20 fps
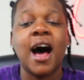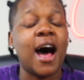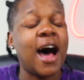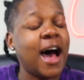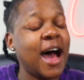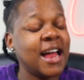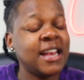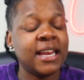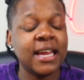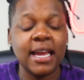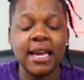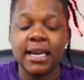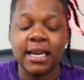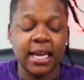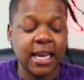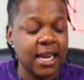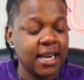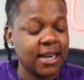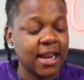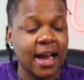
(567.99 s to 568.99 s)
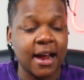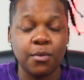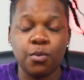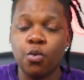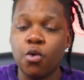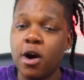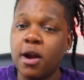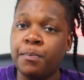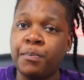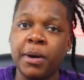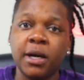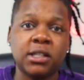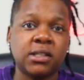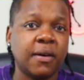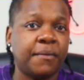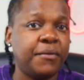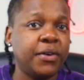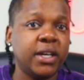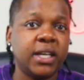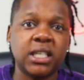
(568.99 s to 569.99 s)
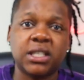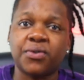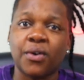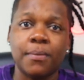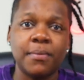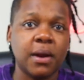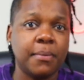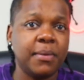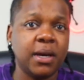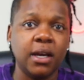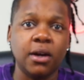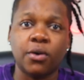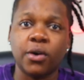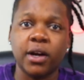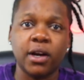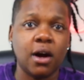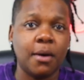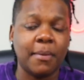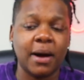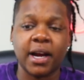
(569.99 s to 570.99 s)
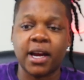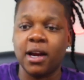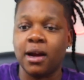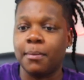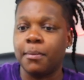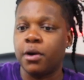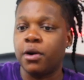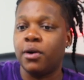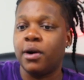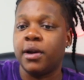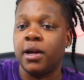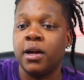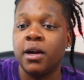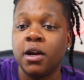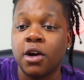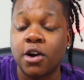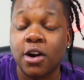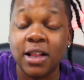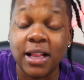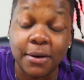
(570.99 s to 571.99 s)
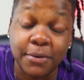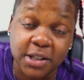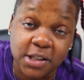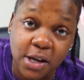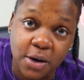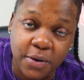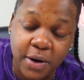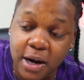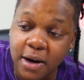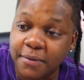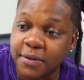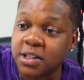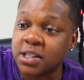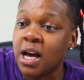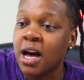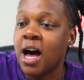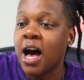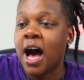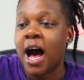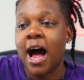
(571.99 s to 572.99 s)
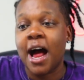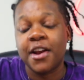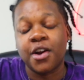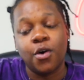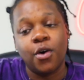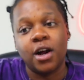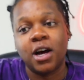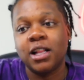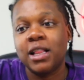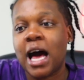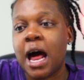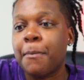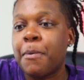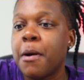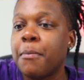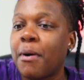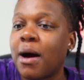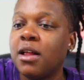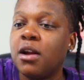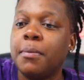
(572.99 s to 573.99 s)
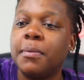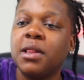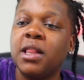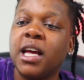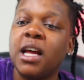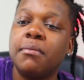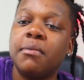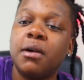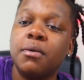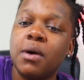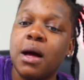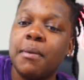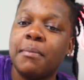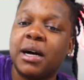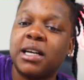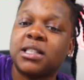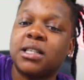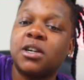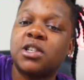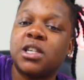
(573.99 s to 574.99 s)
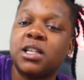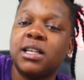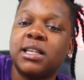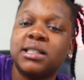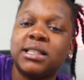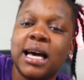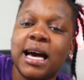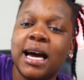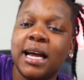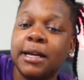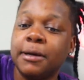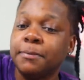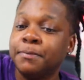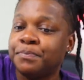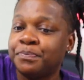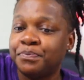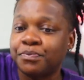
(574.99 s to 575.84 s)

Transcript: I didn't get not one piece of footage from the meet and greet on my camera on it. Girl, I was so nervous. I know it. A lot of people probably believe leave me and my social anxiety.